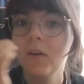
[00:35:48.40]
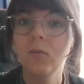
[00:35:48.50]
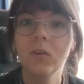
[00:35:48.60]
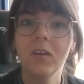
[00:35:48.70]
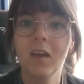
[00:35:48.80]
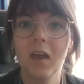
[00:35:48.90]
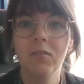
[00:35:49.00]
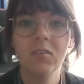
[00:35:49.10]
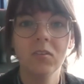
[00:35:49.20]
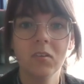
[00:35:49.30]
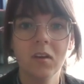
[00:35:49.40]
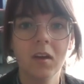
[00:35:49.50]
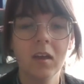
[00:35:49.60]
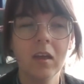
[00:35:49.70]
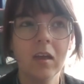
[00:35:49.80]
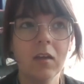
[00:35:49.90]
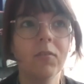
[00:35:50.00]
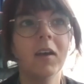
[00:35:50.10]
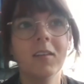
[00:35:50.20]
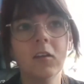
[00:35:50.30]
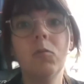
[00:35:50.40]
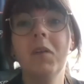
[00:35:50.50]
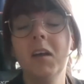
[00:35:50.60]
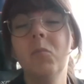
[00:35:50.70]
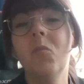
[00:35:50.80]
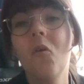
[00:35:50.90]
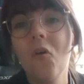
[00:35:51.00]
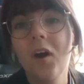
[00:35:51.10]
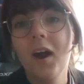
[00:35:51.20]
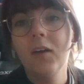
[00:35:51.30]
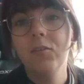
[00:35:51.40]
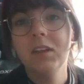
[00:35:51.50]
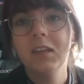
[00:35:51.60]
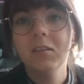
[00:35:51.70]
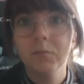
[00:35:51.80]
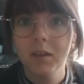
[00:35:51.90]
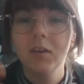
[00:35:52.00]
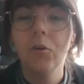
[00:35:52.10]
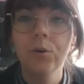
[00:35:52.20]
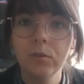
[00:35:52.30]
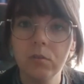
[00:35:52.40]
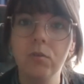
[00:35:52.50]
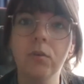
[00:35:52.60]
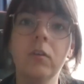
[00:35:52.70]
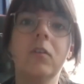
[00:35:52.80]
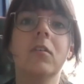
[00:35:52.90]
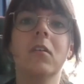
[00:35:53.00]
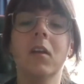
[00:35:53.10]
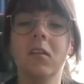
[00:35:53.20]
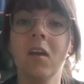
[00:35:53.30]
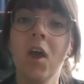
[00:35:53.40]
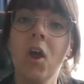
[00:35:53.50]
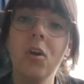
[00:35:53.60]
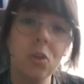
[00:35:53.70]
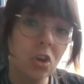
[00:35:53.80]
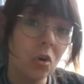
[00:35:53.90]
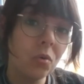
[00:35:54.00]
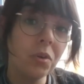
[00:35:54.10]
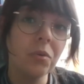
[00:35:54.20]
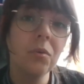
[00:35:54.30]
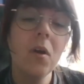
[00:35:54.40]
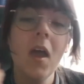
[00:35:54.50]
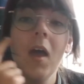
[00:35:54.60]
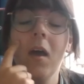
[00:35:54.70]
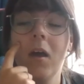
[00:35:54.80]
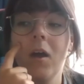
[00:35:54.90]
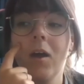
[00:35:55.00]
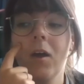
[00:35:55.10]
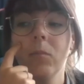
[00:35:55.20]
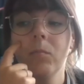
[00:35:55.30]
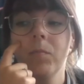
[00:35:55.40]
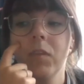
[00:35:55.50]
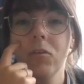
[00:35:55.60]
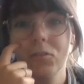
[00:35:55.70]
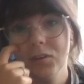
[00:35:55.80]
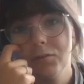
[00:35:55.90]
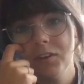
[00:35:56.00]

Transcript: I'd explain more, I would need to make a whole tutorial and show you. So if you